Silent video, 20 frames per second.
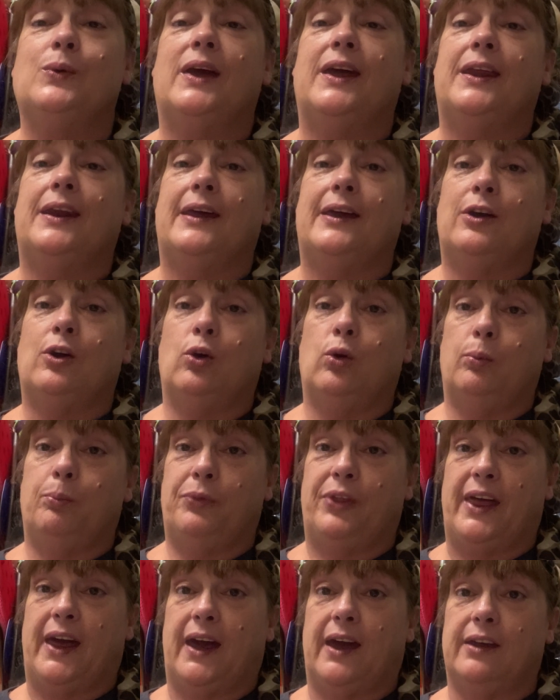and I hope
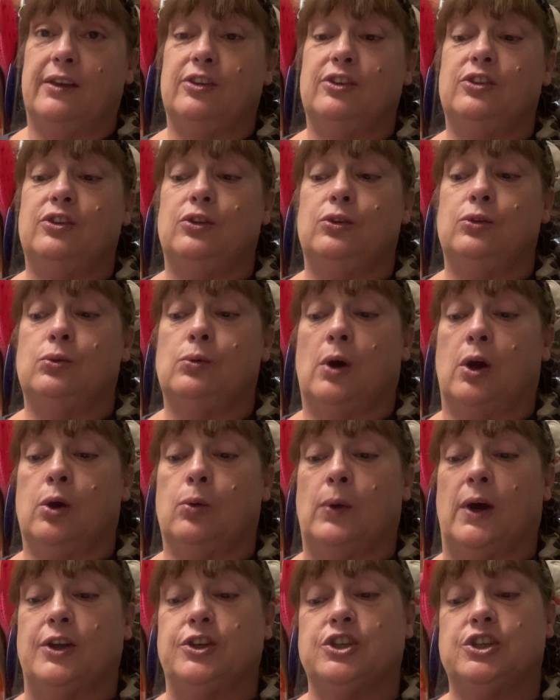that you are
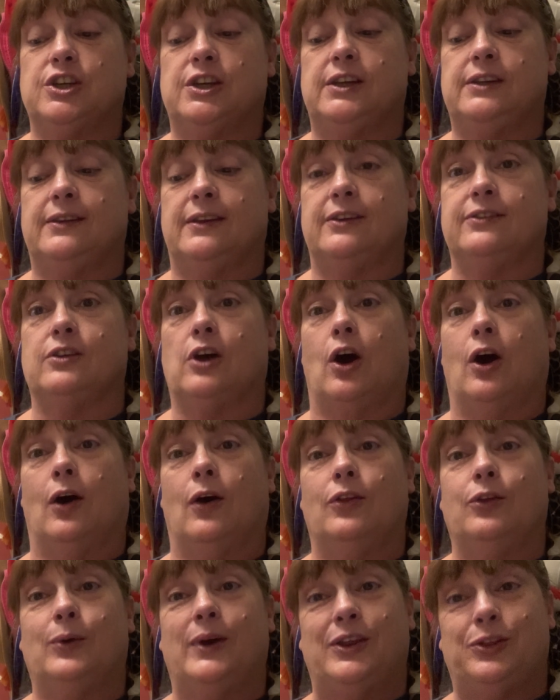watching this all
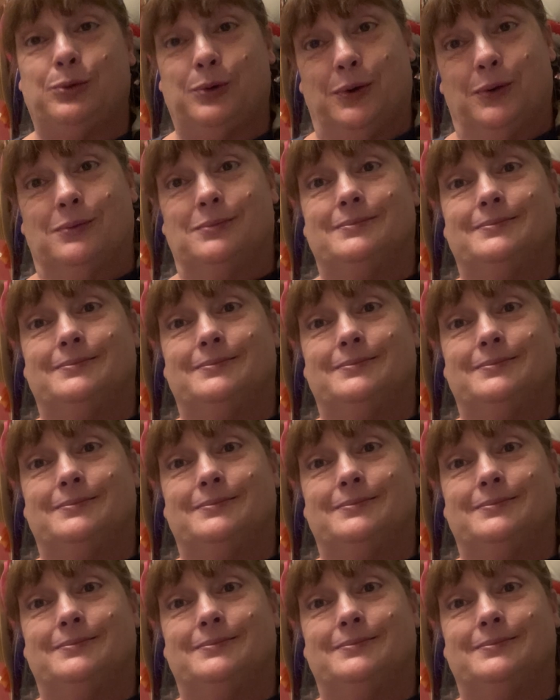the way through.